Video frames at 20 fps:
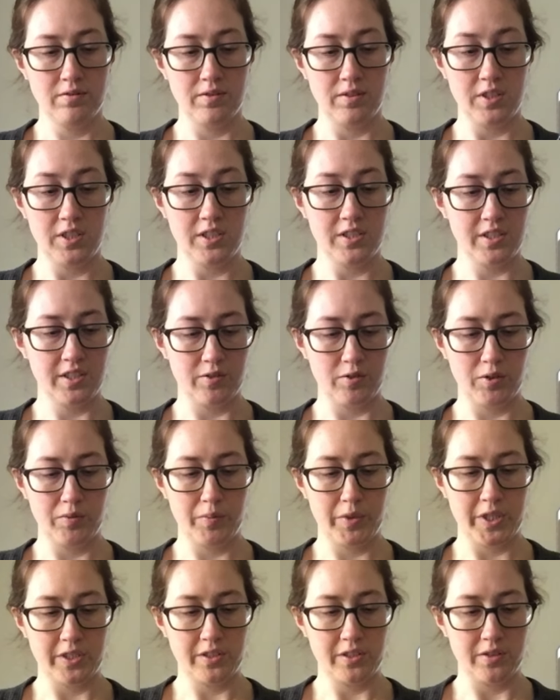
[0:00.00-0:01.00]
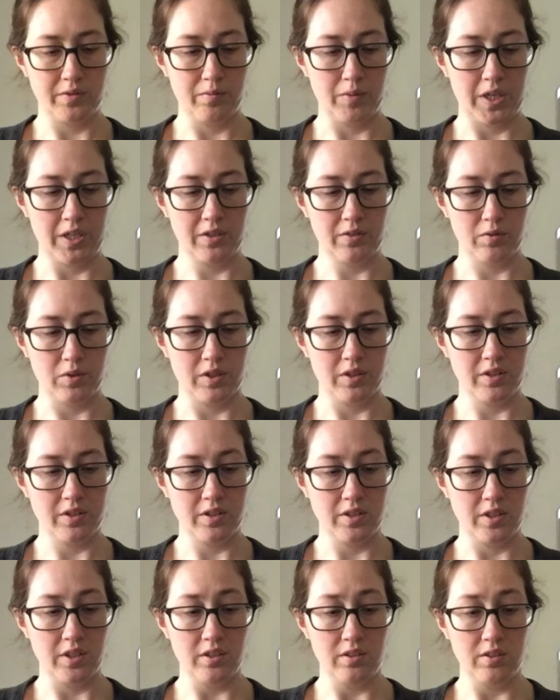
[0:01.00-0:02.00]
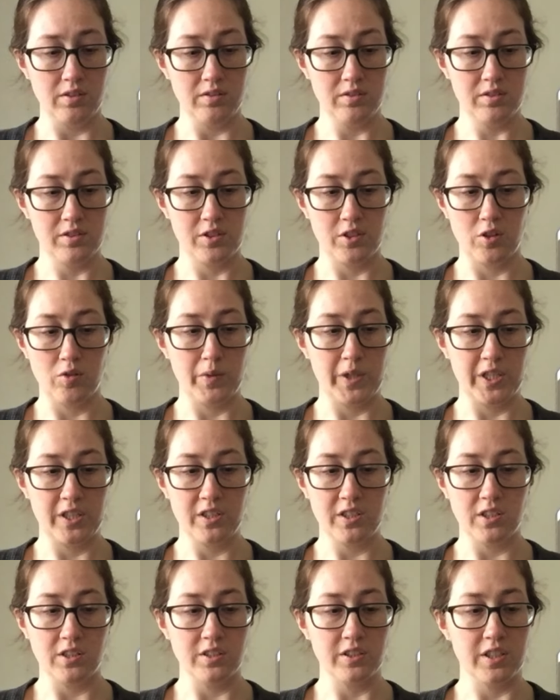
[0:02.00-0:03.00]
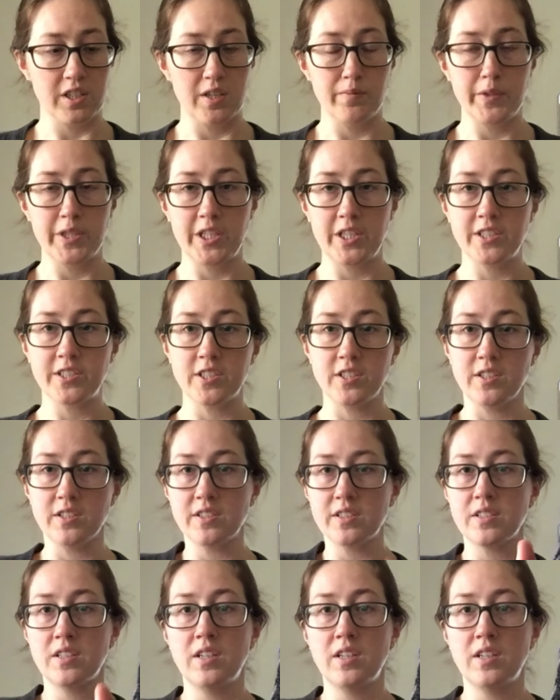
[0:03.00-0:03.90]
easy it would be to make with so many color combinations.